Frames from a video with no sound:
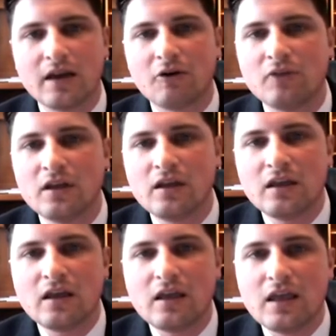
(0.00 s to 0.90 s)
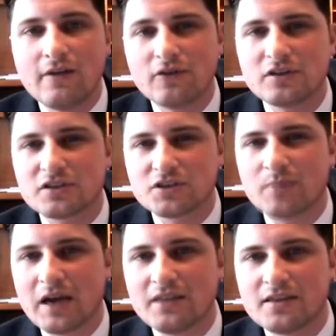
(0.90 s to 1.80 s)
Now, even
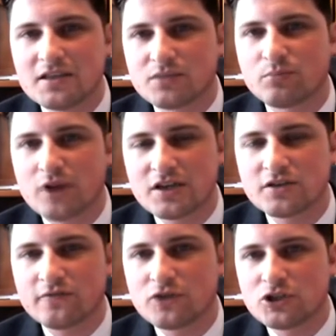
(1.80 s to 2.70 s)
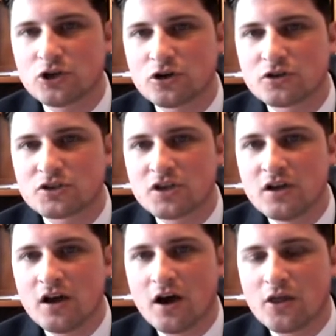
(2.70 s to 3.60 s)
despite these impressive returns
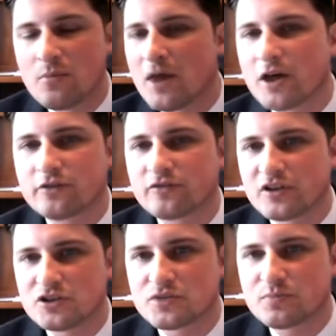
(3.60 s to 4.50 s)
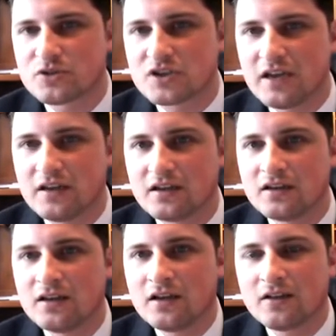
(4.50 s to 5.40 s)
on the models I just
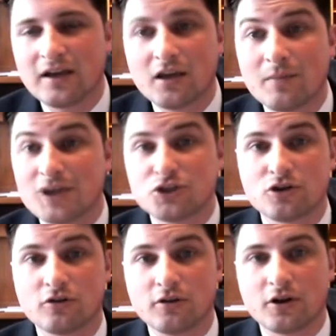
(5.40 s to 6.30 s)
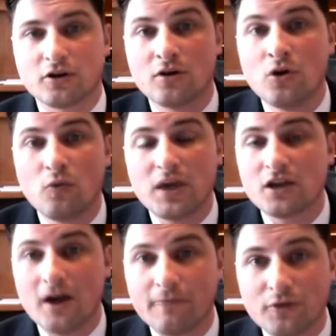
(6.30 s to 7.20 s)
presented, like I mentioned earlier, we
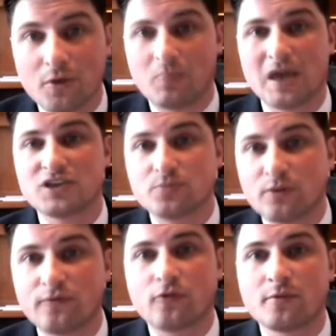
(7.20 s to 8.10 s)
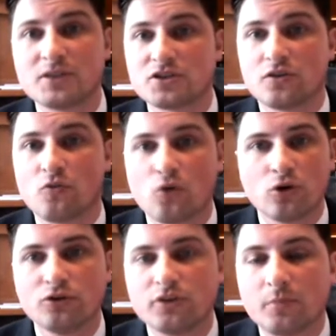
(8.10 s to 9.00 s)
can offer the best performance in the
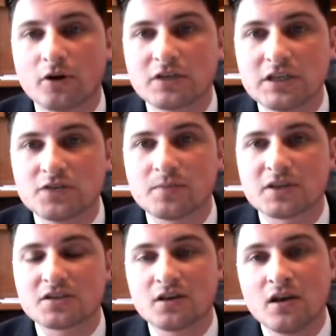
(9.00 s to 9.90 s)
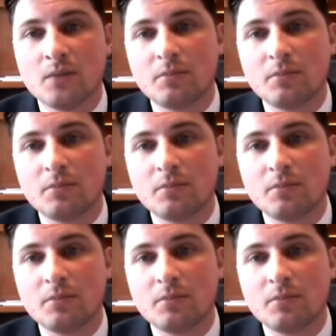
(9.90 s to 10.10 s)
world to participants,